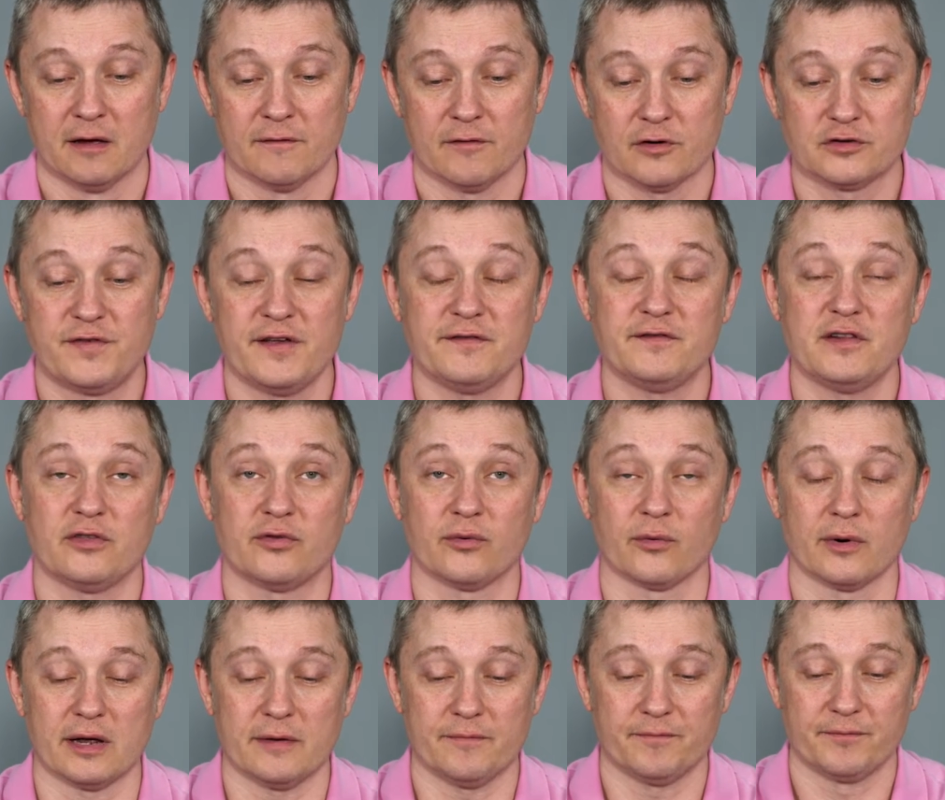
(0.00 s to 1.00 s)
Verse
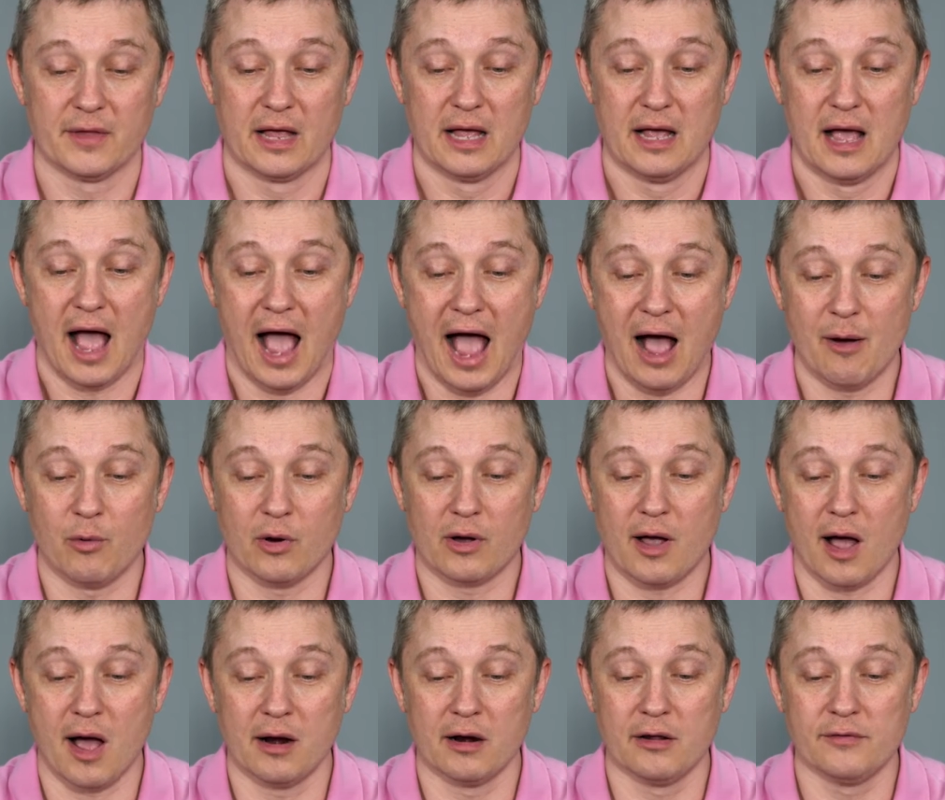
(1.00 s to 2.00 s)
53, "I will
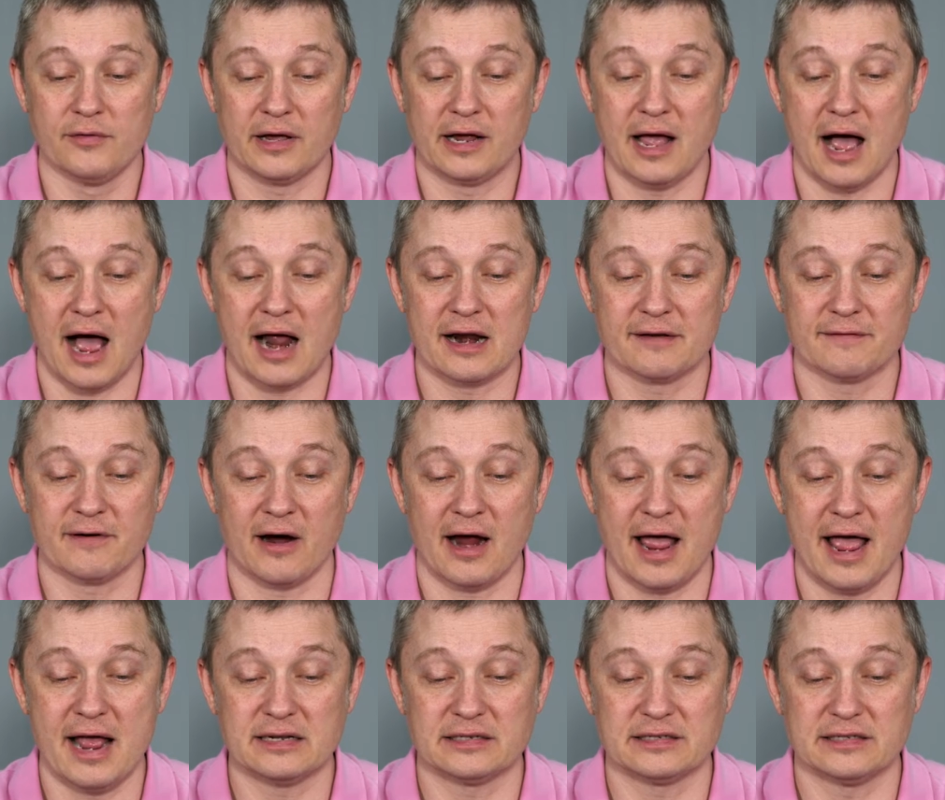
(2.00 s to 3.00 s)
call on the God of our
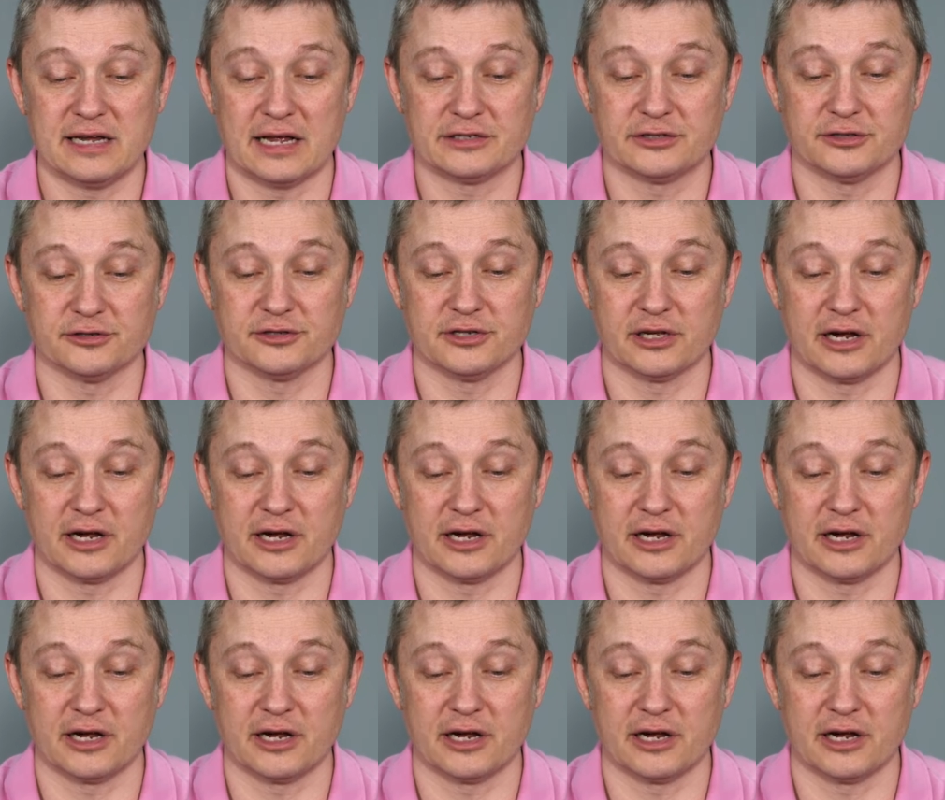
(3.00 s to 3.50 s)
ancestors,